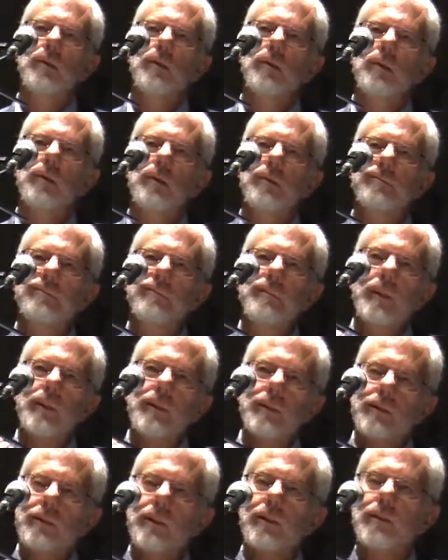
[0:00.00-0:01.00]
The
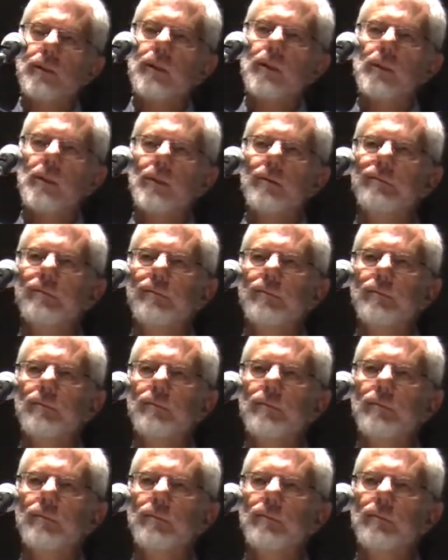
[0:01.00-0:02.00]
mysticism
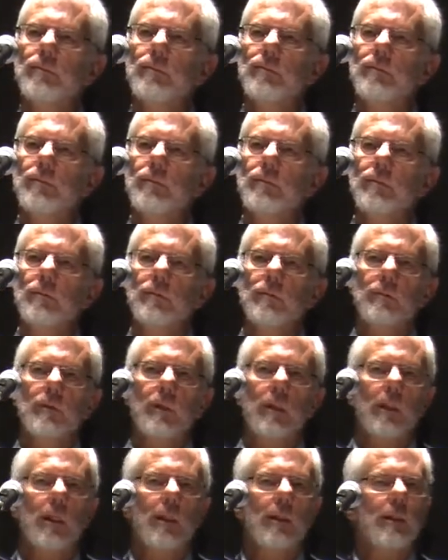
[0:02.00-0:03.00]

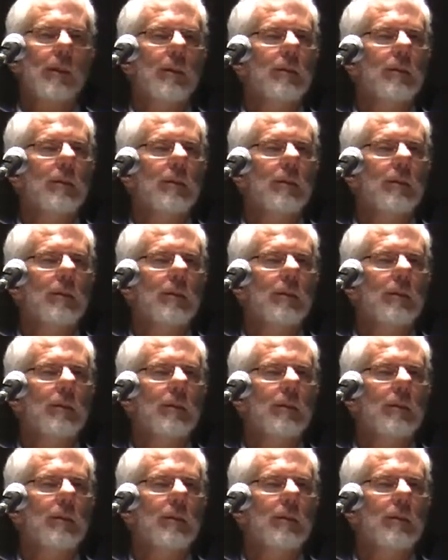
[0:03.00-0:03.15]
within these